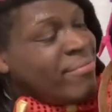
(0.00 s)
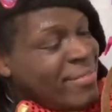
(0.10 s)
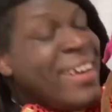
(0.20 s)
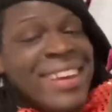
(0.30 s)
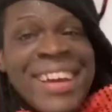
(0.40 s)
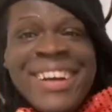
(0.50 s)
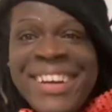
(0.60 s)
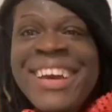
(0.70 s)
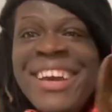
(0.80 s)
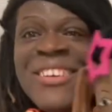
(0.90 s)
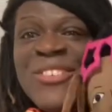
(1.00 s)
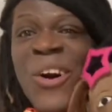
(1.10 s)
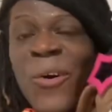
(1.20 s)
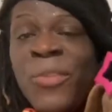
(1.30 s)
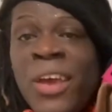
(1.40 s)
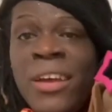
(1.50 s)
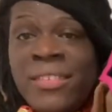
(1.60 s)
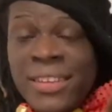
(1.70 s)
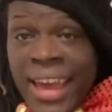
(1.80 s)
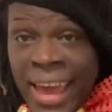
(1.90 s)
Yeah. So
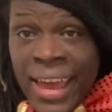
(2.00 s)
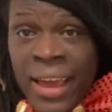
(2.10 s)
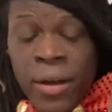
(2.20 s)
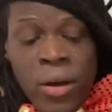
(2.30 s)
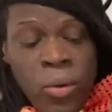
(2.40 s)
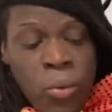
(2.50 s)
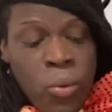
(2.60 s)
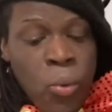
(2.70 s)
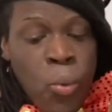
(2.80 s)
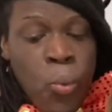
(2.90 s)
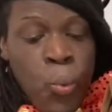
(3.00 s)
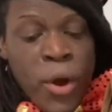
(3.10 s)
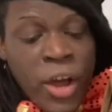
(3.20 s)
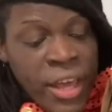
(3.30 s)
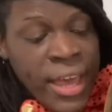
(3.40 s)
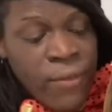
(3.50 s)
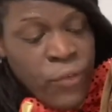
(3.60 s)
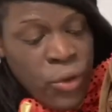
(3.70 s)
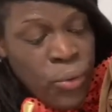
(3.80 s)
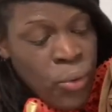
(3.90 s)
today we're gonna give
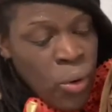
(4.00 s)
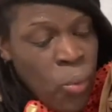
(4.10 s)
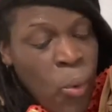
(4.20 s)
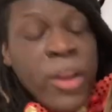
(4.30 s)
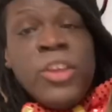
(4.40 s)
you what